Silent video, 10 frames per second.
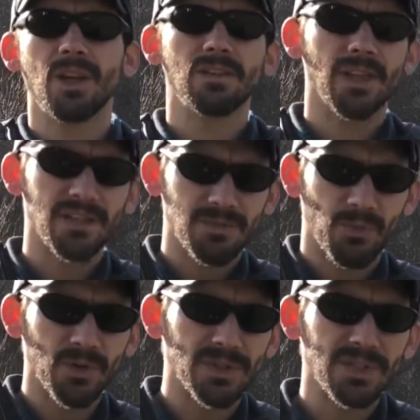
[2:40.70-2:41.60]
less
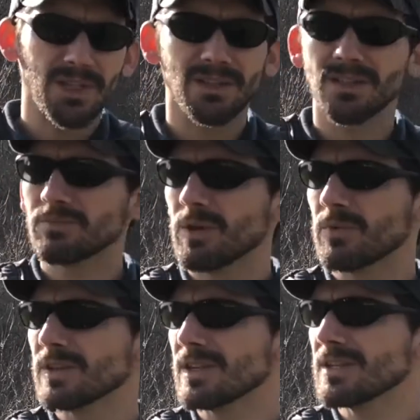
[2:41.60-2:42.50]
sports statistics
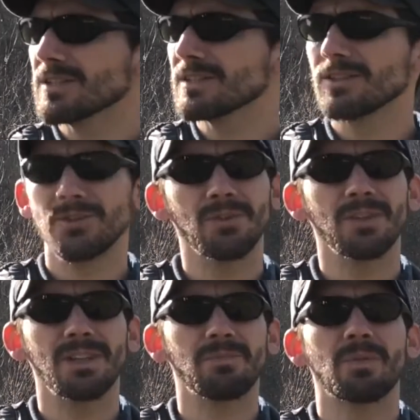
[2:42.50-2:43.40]
memorization. You don't
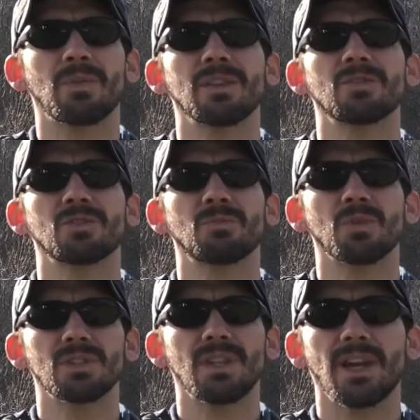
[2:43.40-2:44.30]
need to memorize those
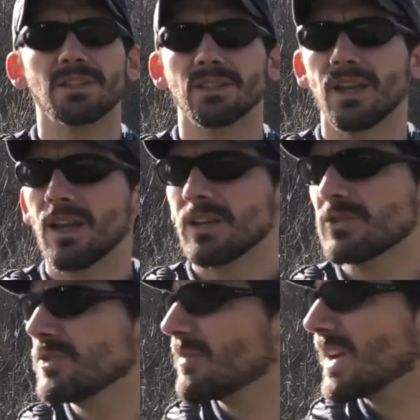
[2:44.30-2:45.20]
sports stats.
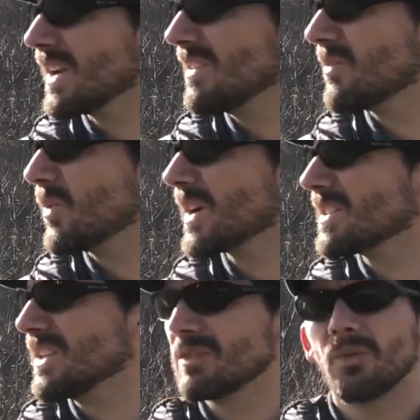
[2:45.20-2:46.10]
Shoot, you might not even
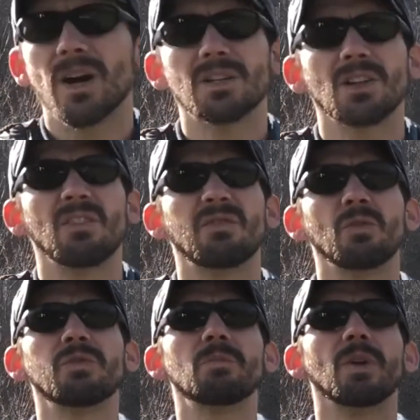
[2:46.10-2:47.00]
need to watch a
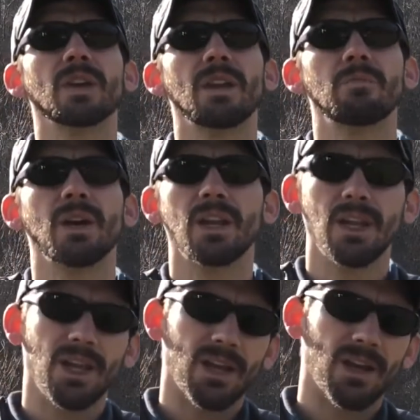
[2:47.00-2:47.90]
full football game. But
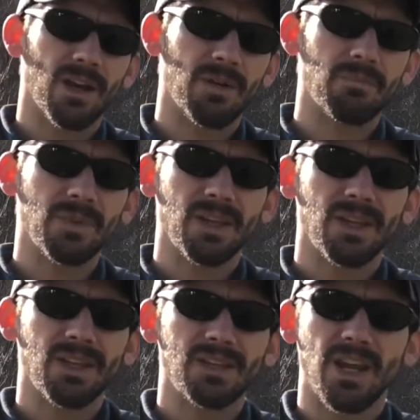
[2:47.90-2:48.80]

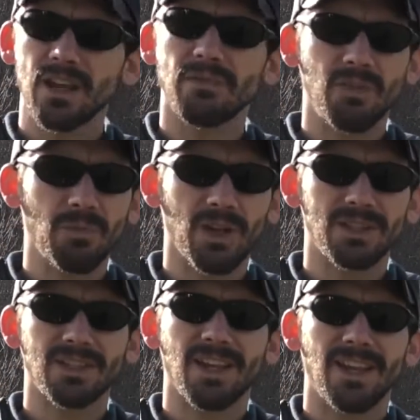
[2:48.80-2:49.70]
take a few
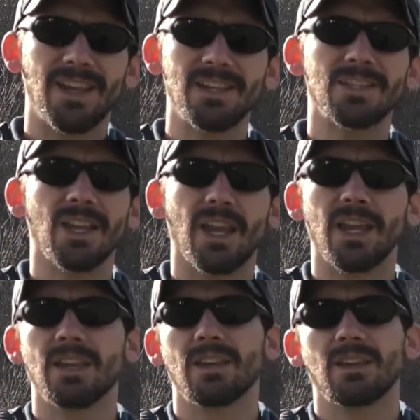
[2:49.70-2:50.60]
minutes each
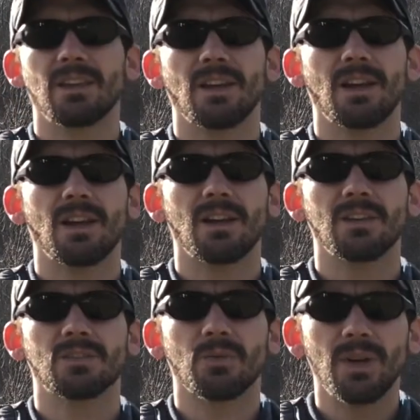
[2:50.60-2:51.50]
day
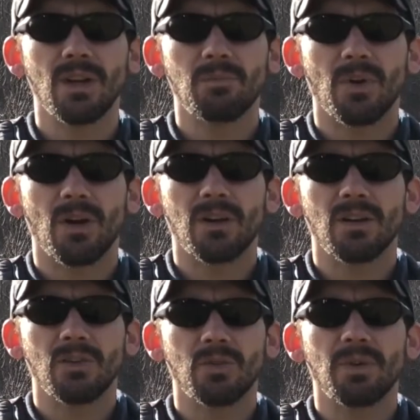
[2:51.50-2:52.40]
to read up on
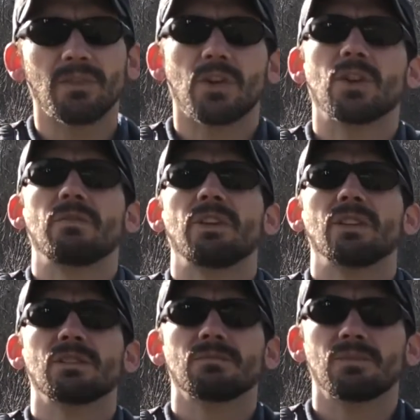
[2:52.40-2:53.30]
a little bit of current
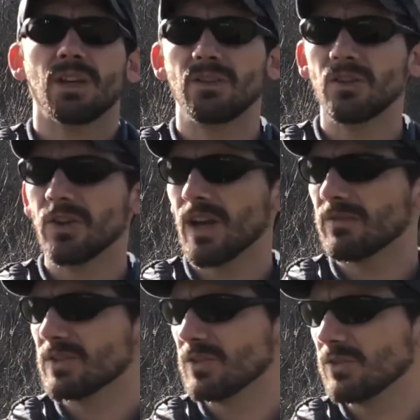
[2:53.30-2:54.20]
events. Now, you don't
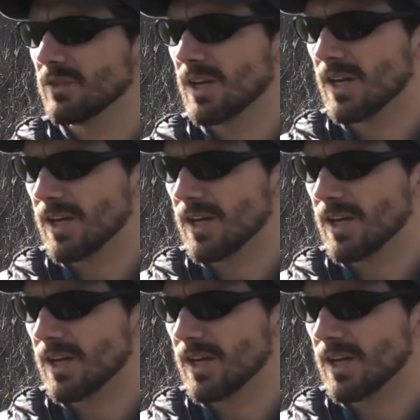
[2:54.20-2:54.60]
have to